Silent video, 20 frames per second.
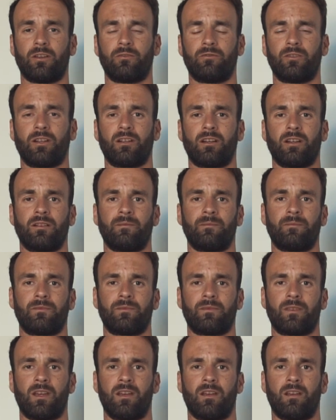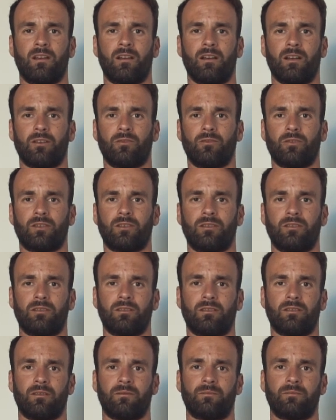Africa, I got
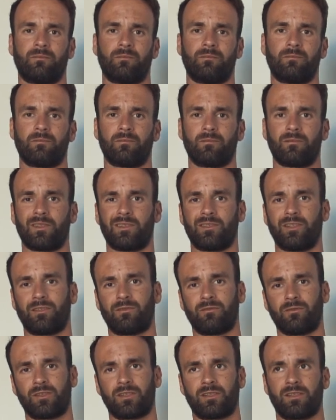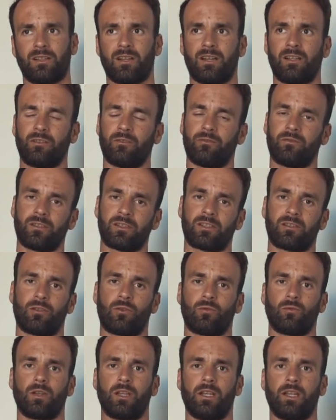it was kind of a
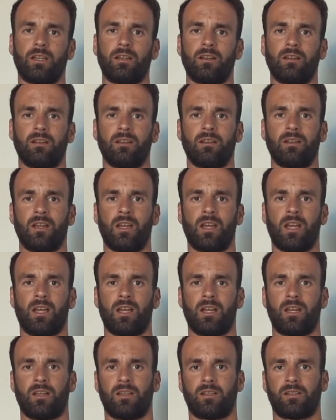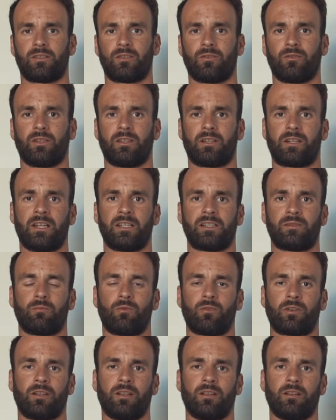slow leak, So in race
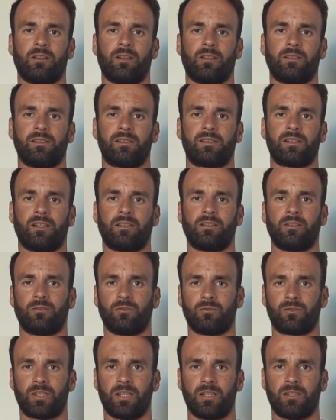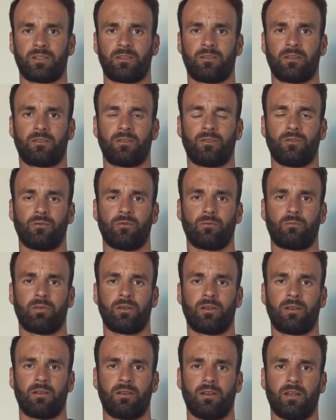morning, I decided to change the tube,
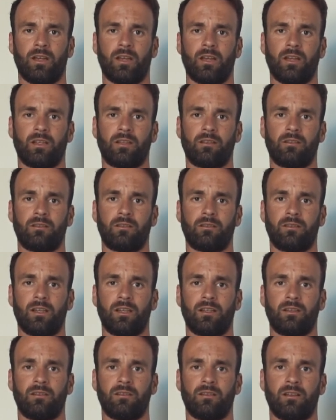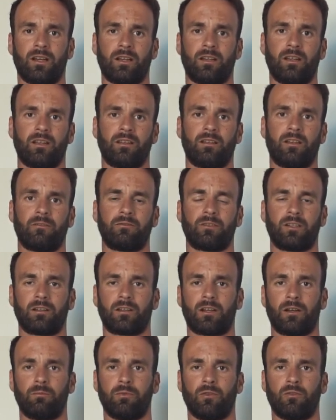and then again after
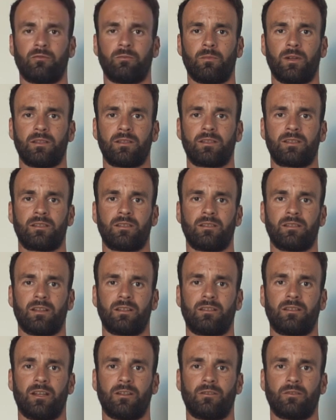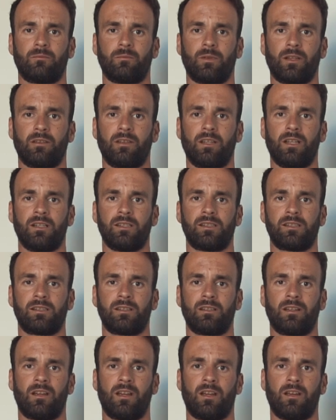a couple of months at Ironman
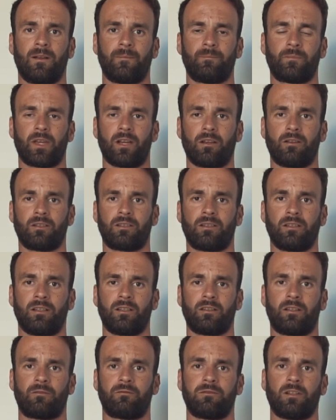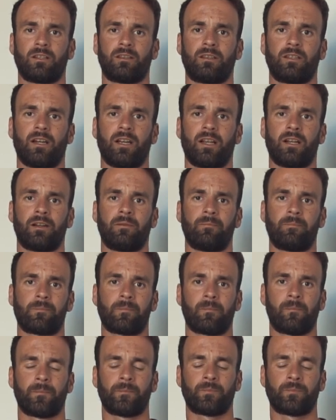Nice, I got another flat tire.